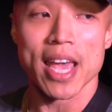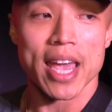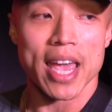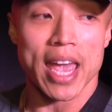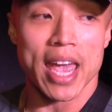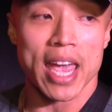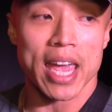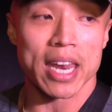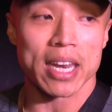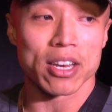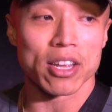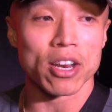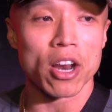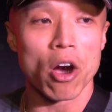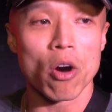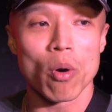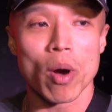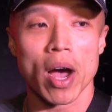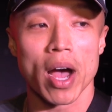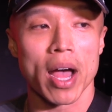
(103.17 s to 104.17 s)
And
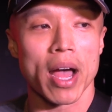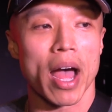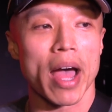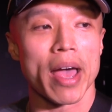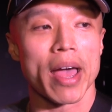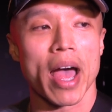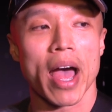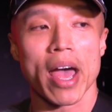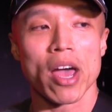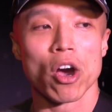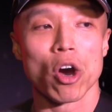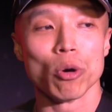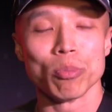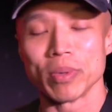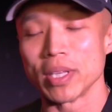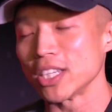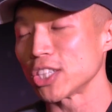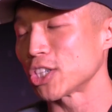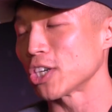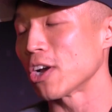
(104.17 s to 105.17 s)
I hope
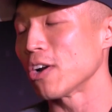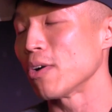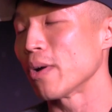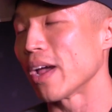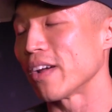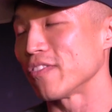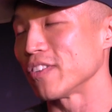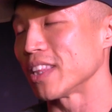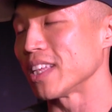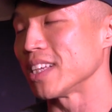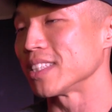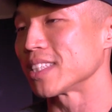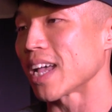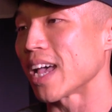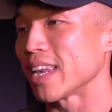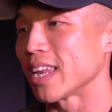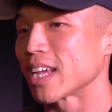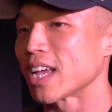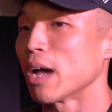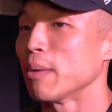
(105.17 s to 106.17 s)
this show everything's
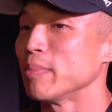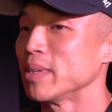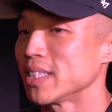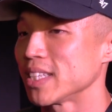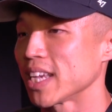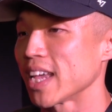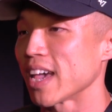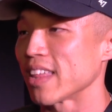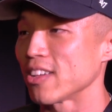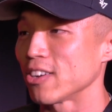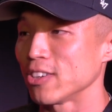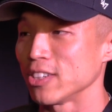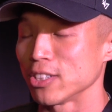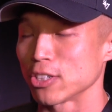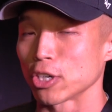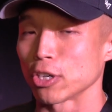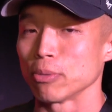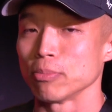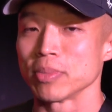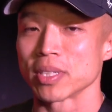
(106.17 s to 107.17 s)
kind of coming together in
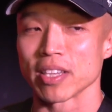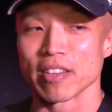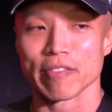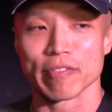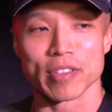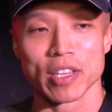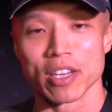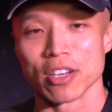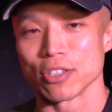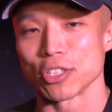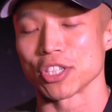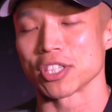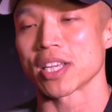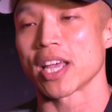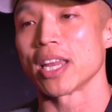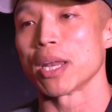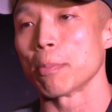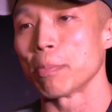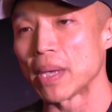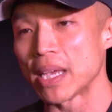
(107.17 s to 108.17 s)
terms of just
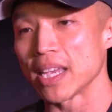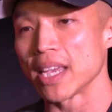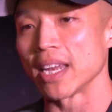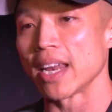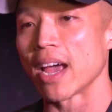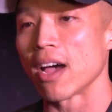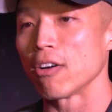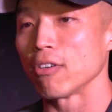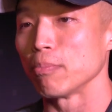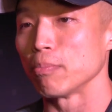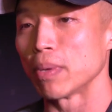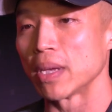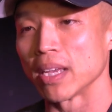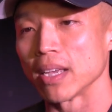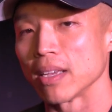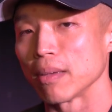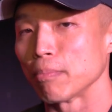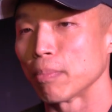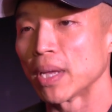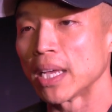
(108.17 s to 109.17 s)
kind of peaking out,
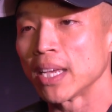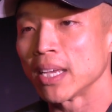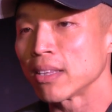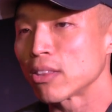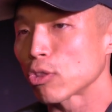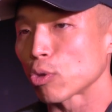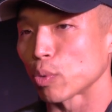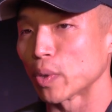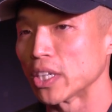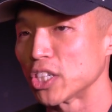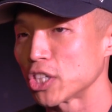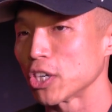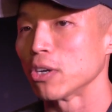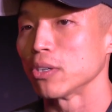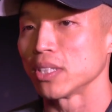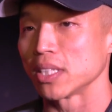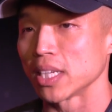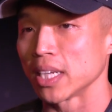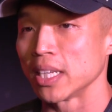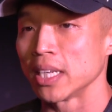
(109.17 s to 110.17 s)
being 3
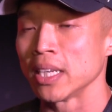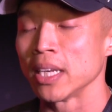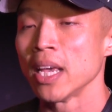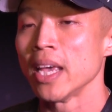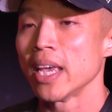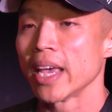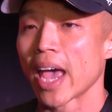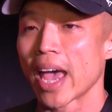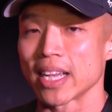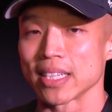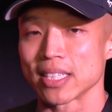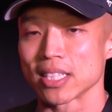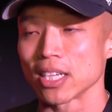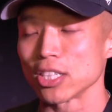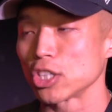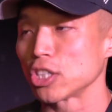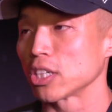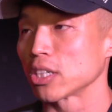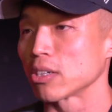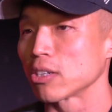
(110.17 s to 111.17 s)
shows in at
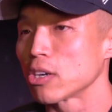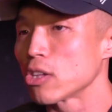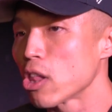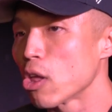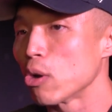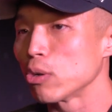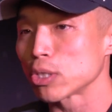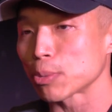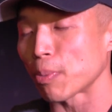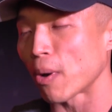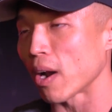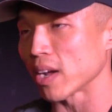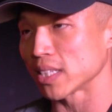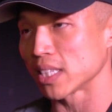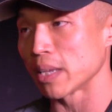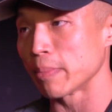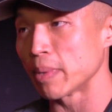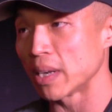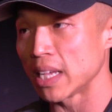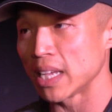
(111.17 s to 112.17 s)
such a close
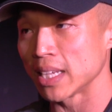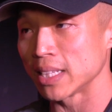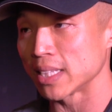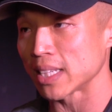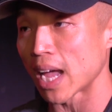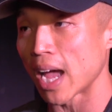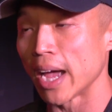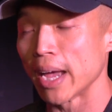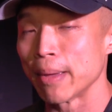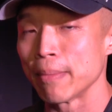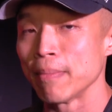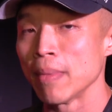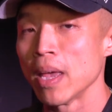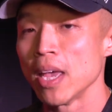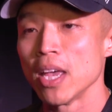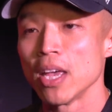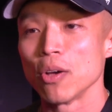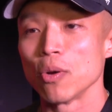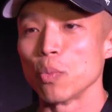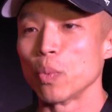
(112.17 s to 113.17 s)
proximity in time.
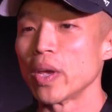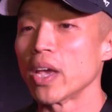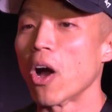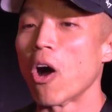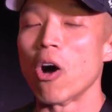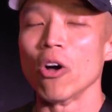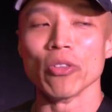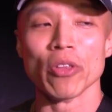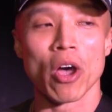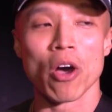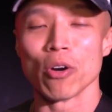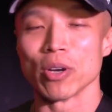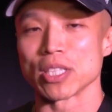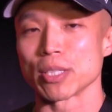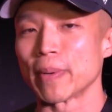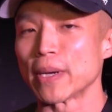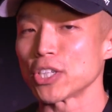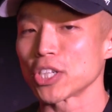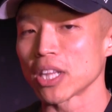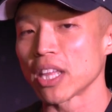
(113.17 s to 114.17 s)
We all know,
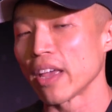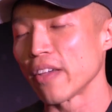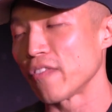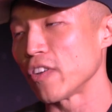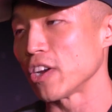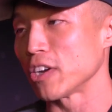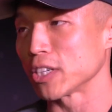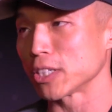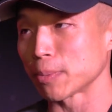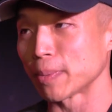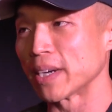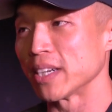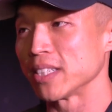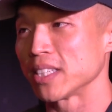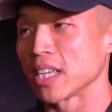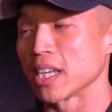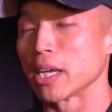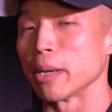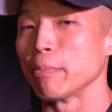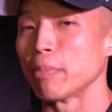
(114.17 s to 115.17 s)
especially if you're
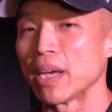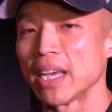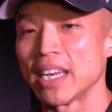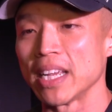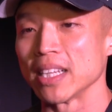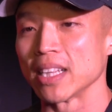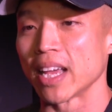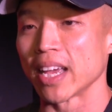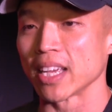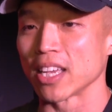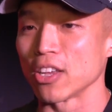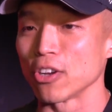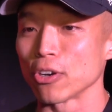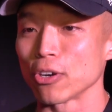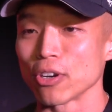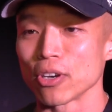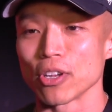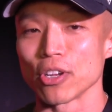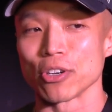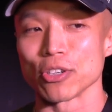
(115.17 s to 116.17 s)
experiencing competing, like
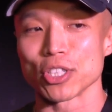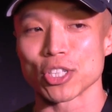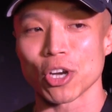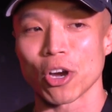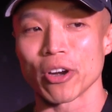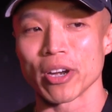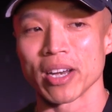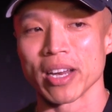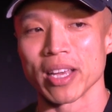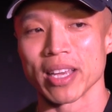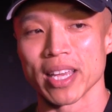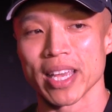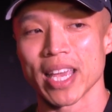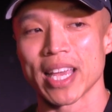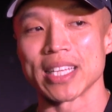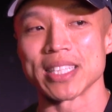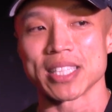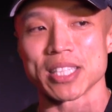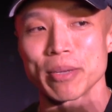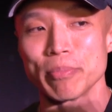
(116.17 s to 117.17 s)
you're starting to
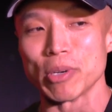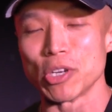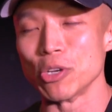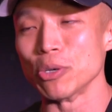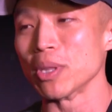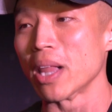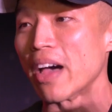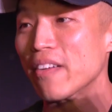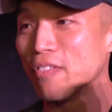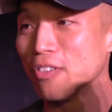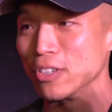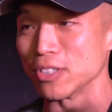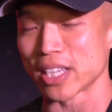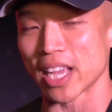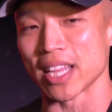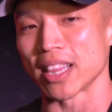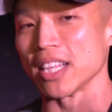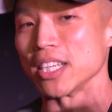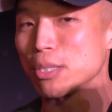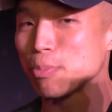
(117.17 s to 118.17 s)
hit some new levels
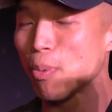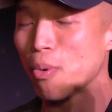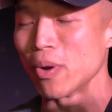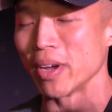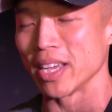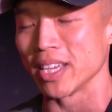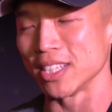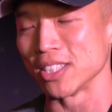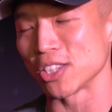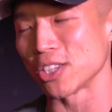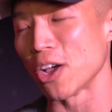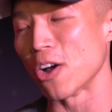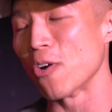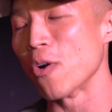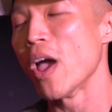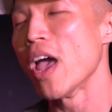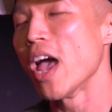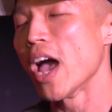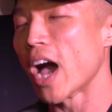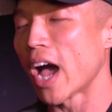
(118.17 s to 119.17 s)
at this point. And so
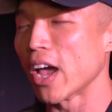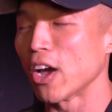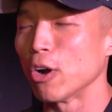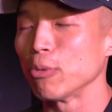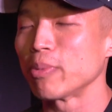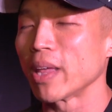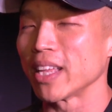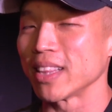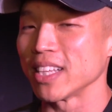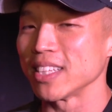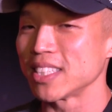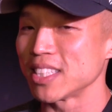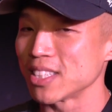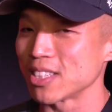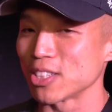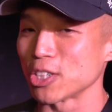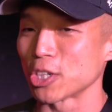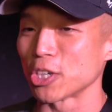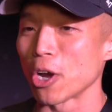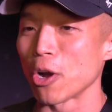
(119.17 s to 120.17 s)
I hope that this
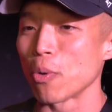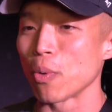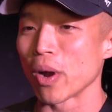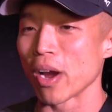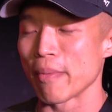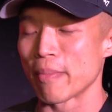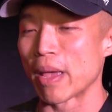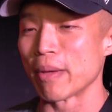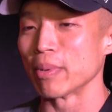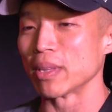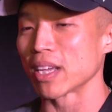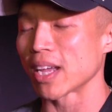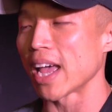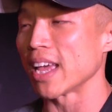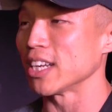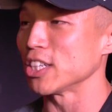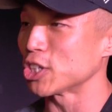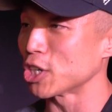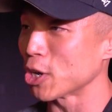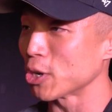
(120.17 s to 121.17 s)
is a show where I'm able to
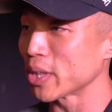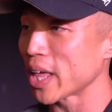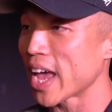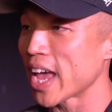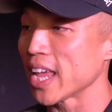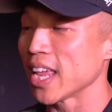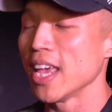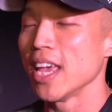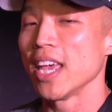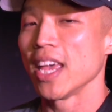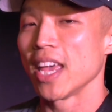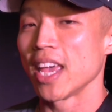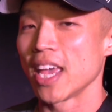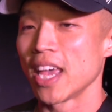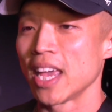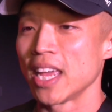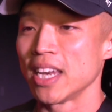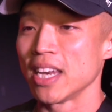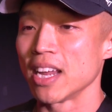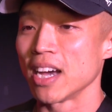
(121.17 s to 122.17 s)
kind of show that
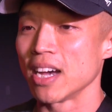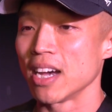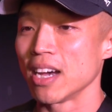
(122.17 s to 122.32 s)
and